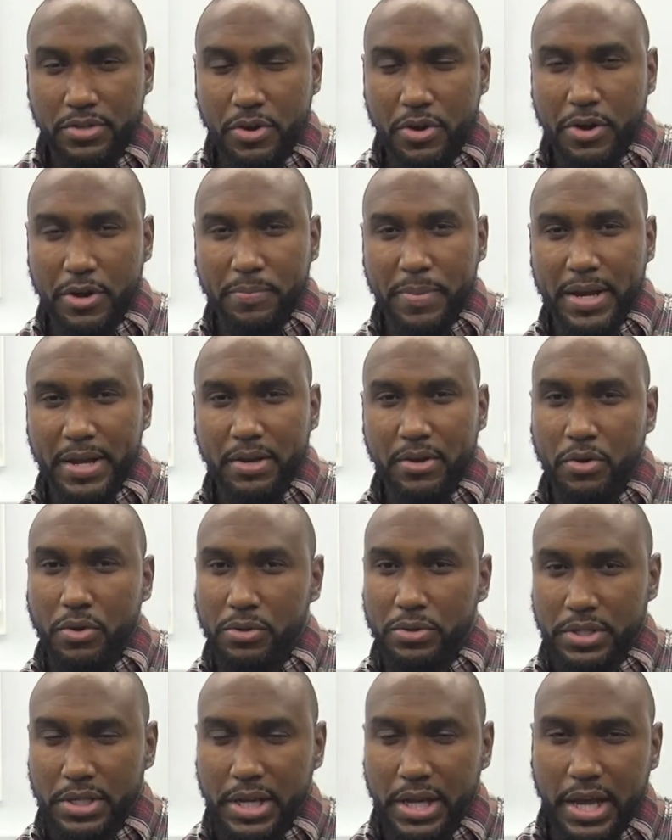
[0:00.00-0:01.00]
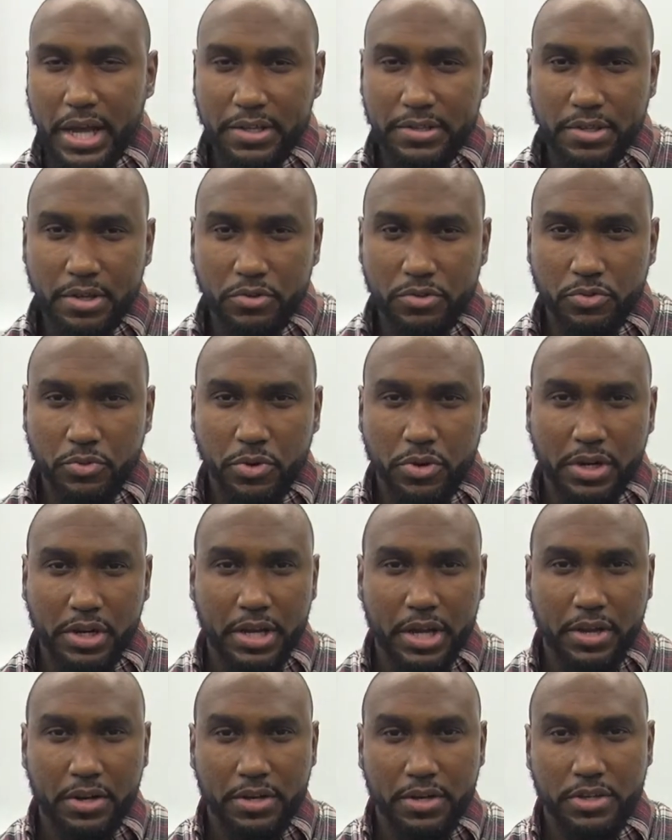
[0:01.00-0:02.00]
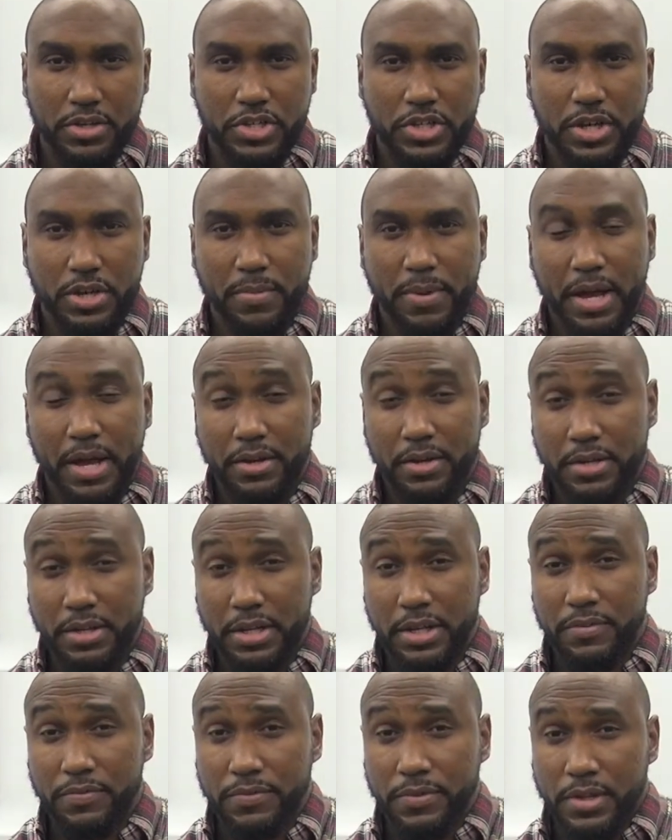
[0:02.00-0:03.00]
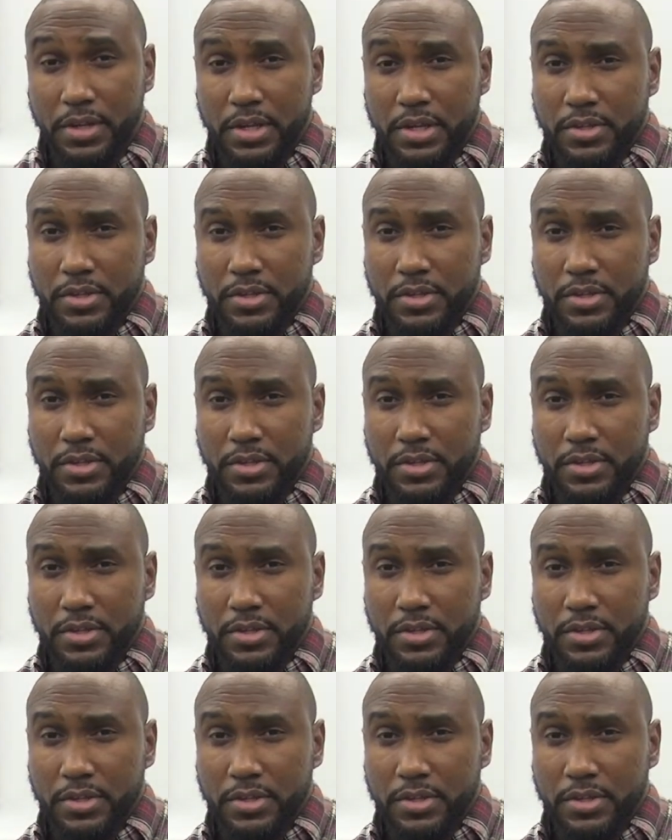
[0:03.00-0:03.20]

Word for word: taught by the older guys that was working out in the gym how to lift.